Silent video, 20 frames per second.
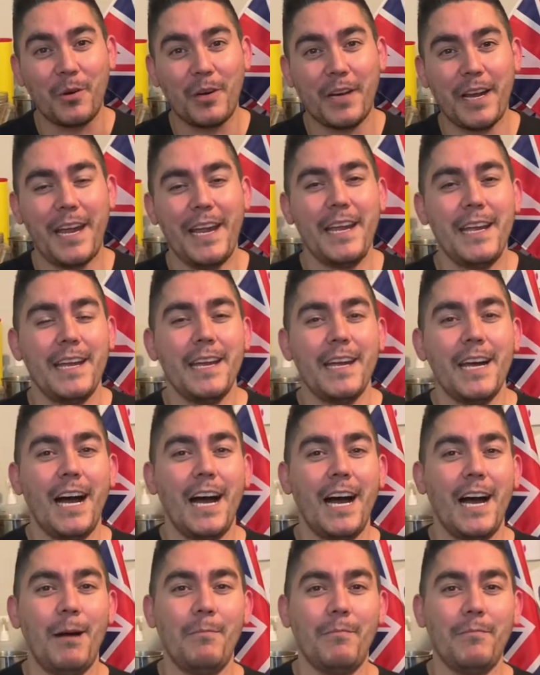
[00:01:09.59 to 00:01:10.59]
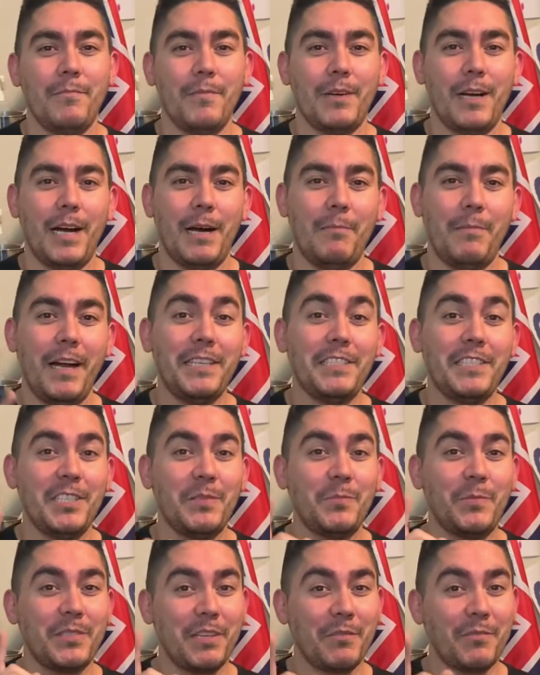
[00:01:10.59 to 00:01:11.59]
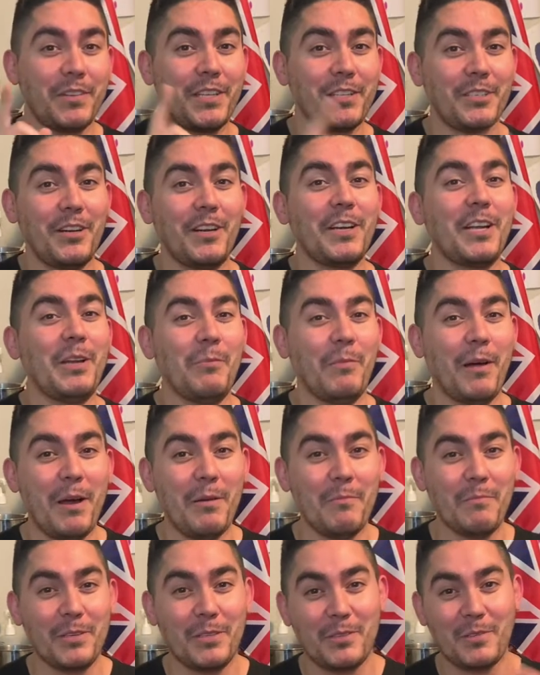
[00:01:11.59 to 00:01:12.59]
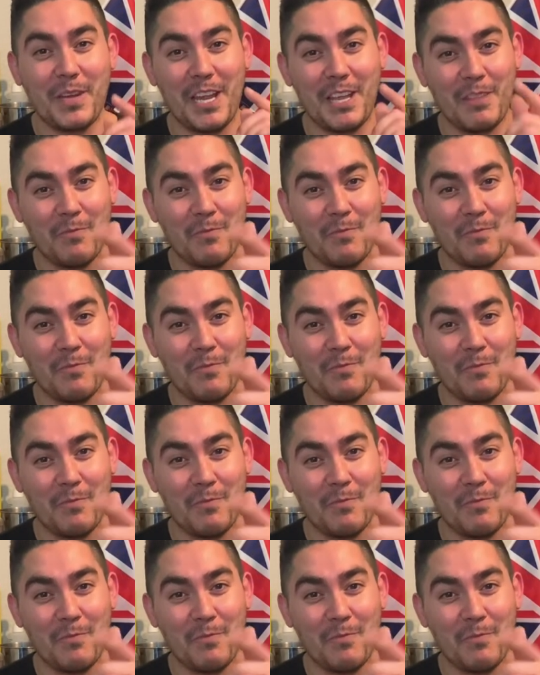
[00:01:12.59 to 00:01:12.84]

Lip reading: Okay, I'm actually specifically talking about Mr. Keith